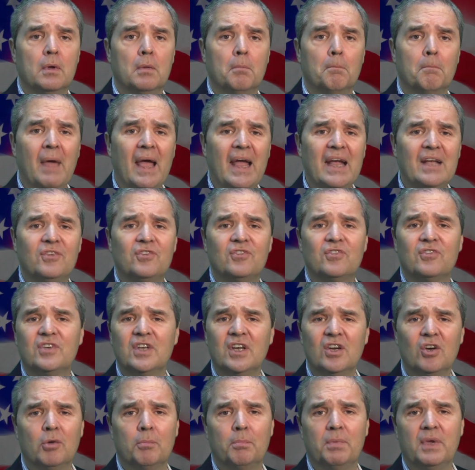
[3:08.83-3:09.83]
may
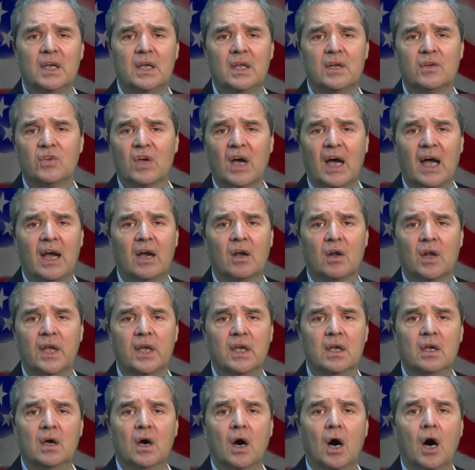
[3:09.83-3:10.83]
still be
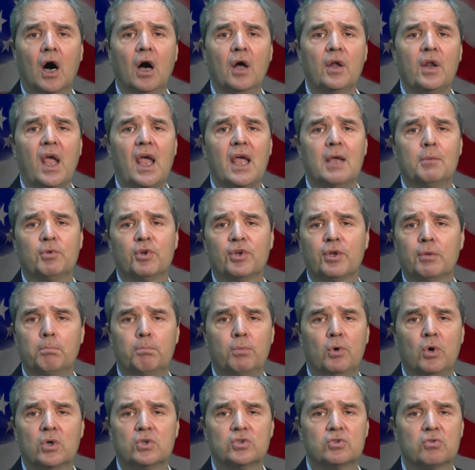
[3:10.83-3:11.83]
entirely unable to
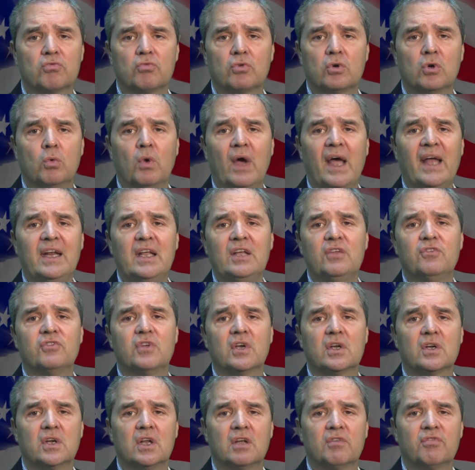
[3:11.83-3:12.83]
push through any
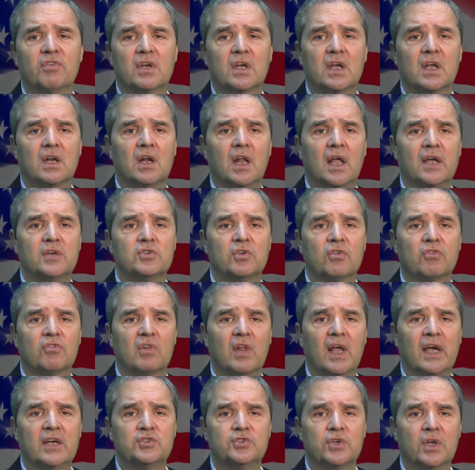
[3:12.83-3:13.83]
significant
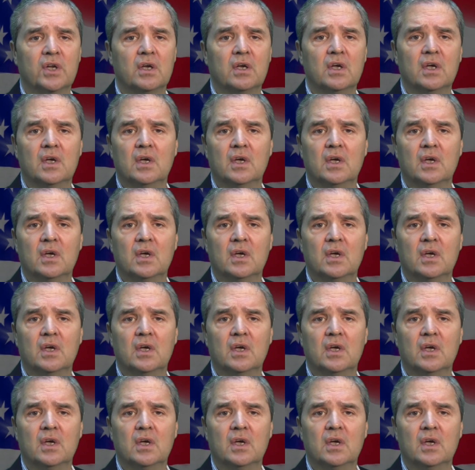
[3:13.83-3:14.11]
legislation